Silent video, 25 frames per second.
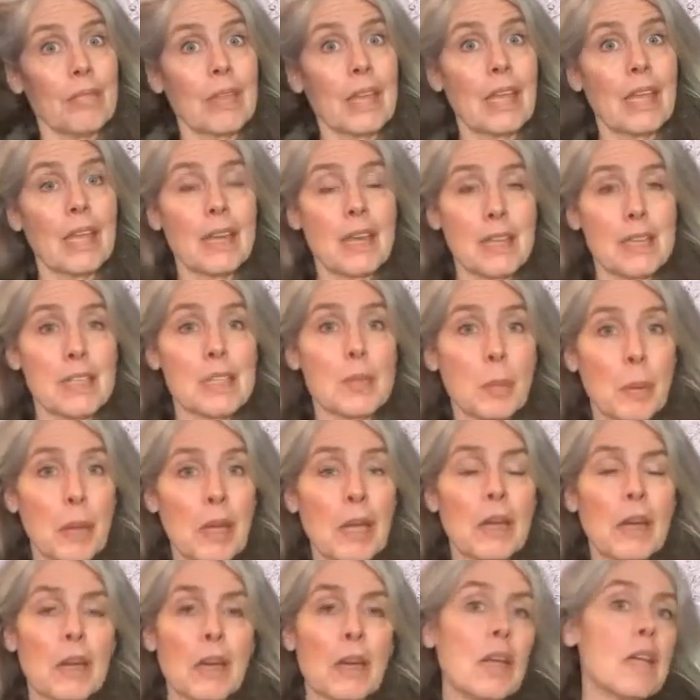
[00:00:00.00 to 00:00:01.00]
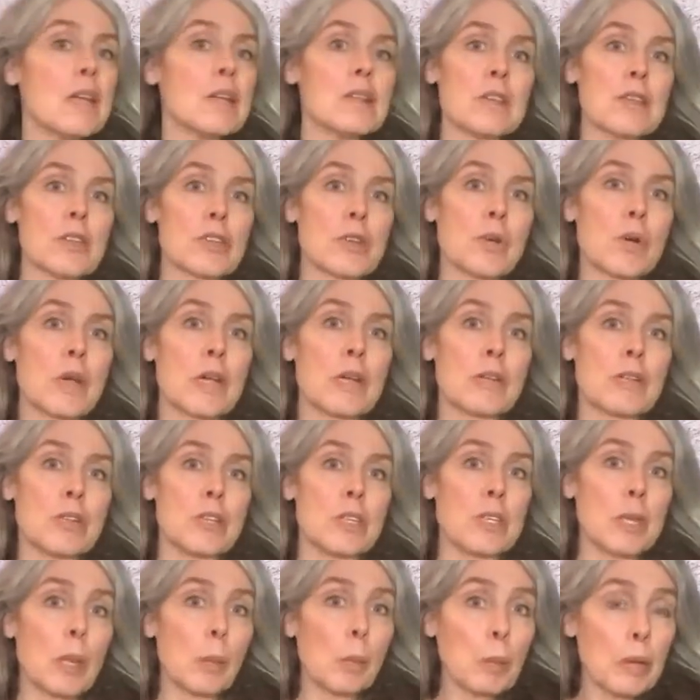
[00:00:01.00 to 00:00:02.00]
It is dependent on us as creators
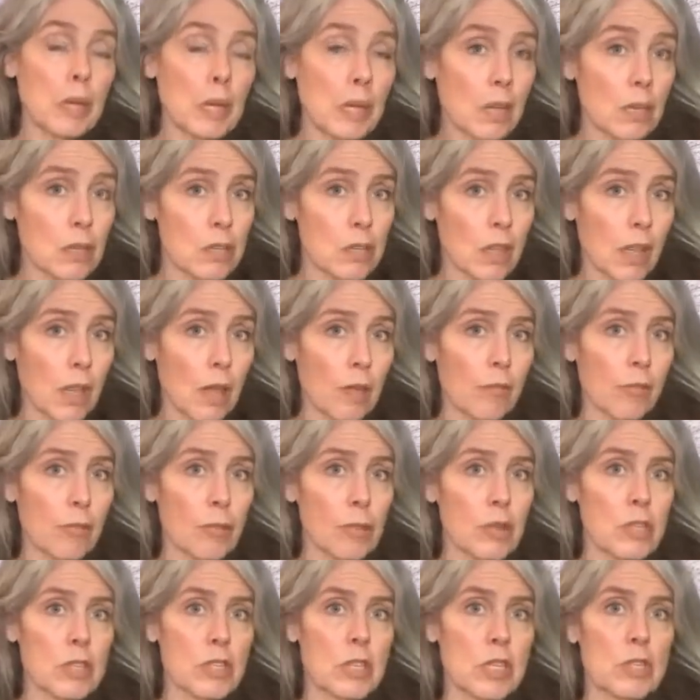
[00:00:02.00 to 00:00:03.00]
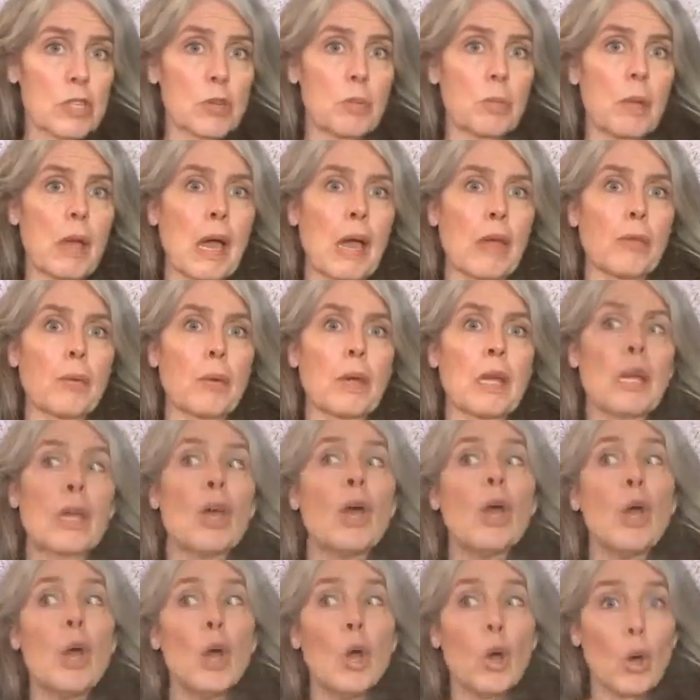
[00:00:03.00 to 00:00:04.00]
stepping into that full ascension pathway,
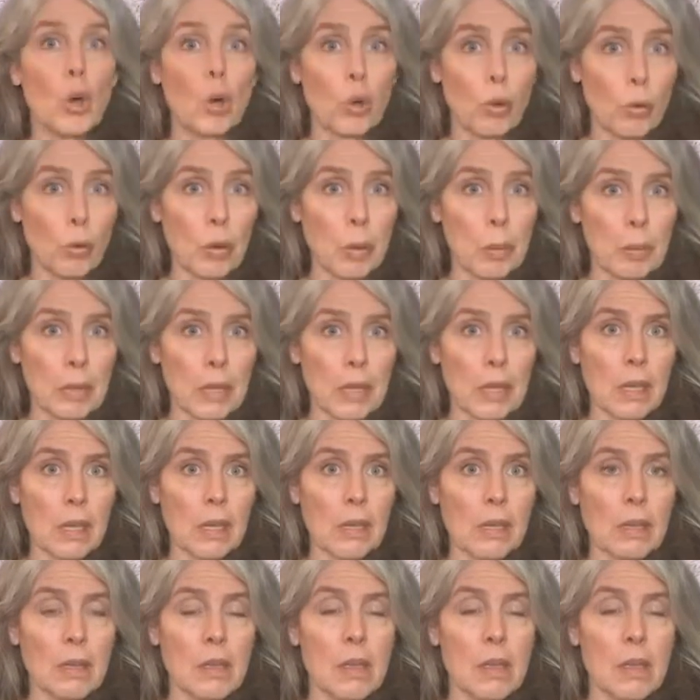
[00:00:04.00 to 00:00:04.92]
who we be,